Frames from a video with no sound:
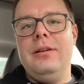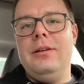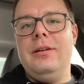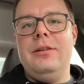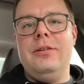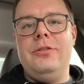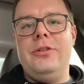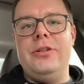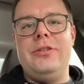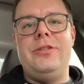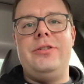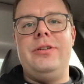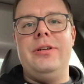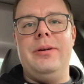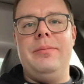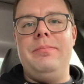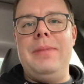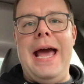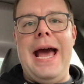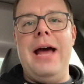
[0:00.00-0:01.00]
just
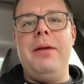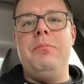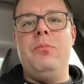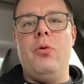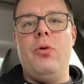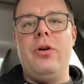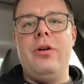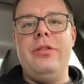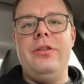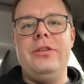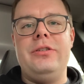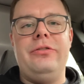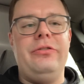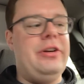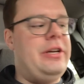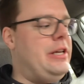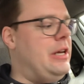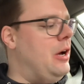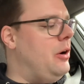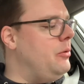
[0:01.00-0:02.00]
to add more to this
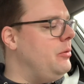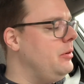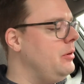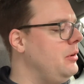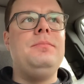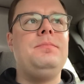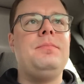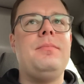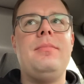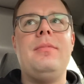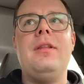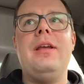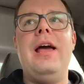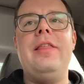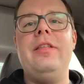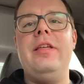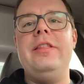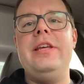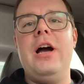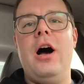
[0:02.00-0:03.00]
video.
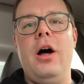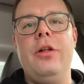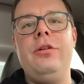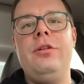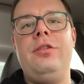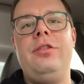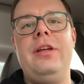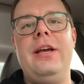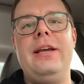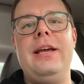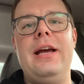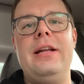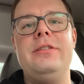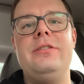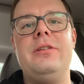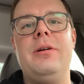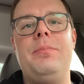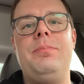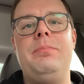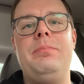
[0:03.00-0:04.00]
And then the other thing ends
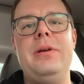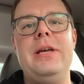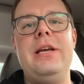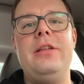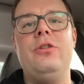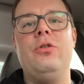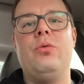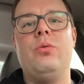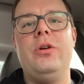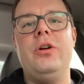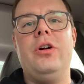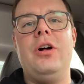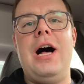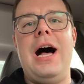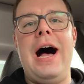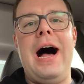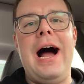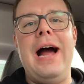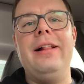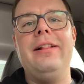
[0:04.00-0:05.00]
up being the real
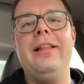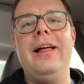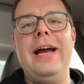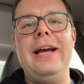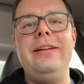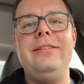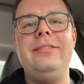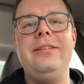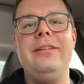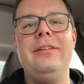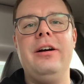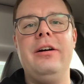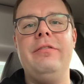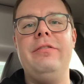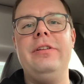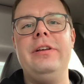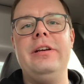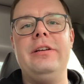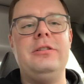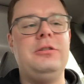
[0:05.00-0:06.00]
highlight of
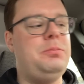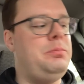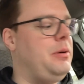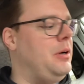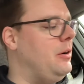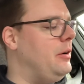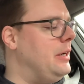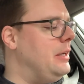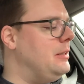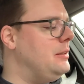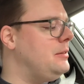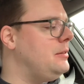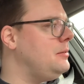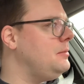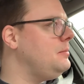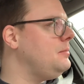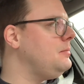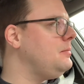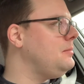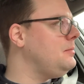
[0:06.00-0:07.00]
the experience.
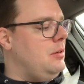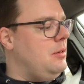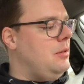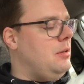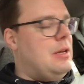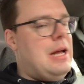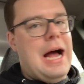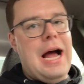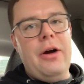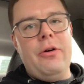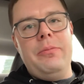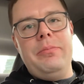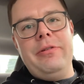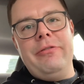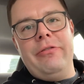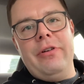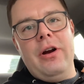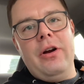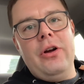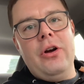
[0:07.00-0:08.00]
I would be
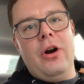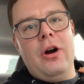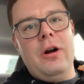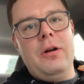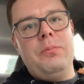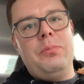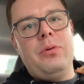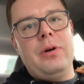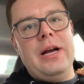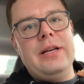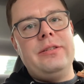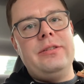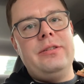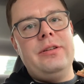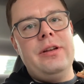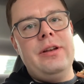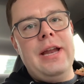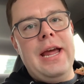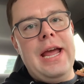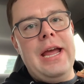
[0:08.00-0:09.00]
very hard pressed
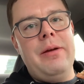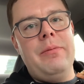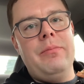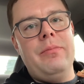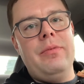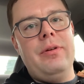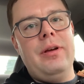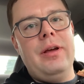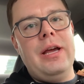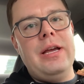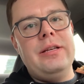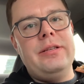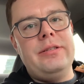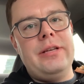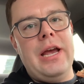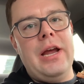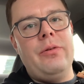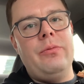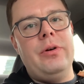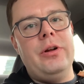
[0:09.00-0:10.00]
to name a
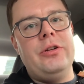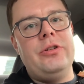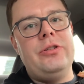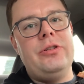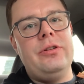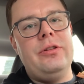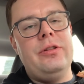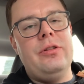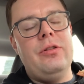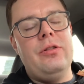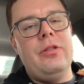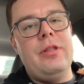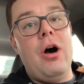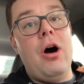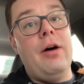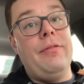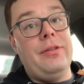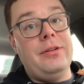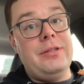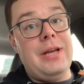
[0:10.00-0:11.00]
sandwich
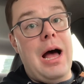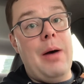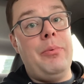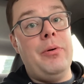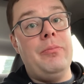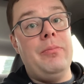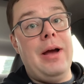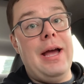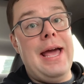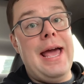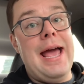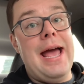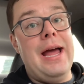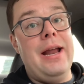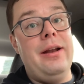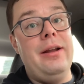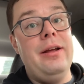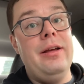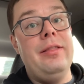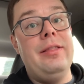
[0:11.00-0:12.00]
off the top of my
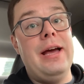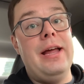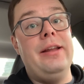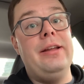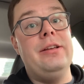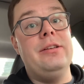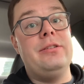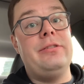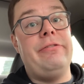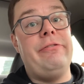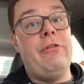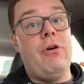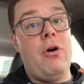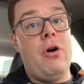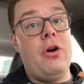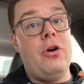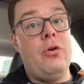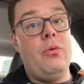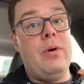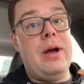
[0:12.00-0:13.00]
head that is
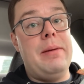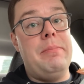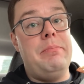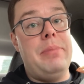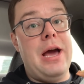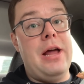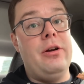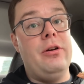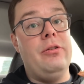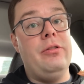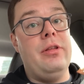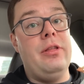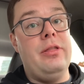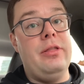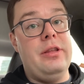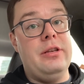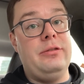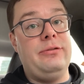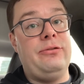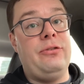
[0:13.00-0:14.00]
far and away better than
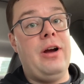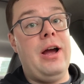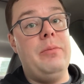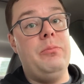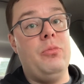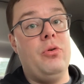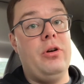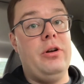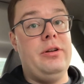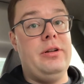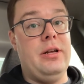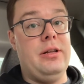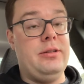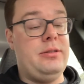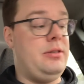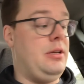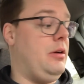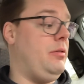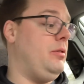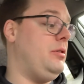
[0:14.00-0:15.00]
this fried mortadella
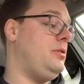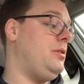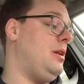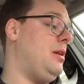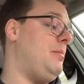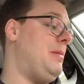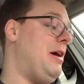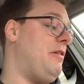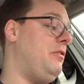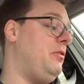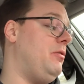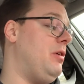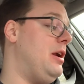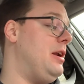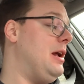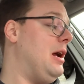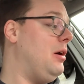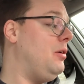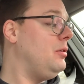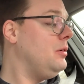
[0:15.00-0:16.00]
sandwich that I'm having right
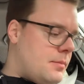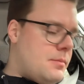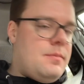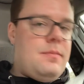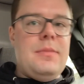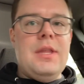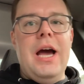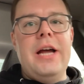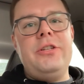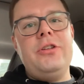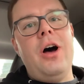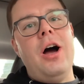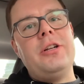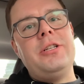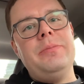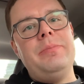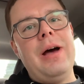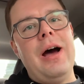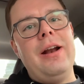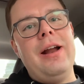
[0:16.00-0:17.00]
now. I
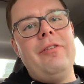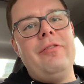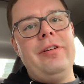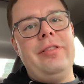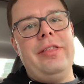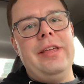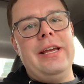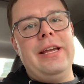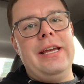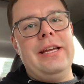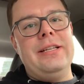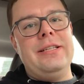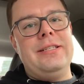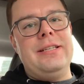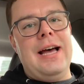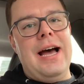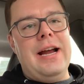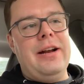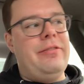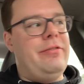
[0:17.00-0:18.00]
talked about everything
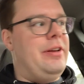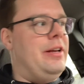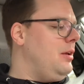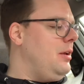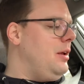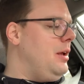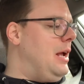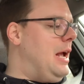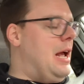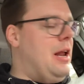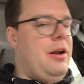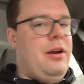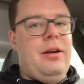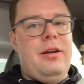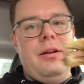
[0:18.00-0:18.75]
inside of it, and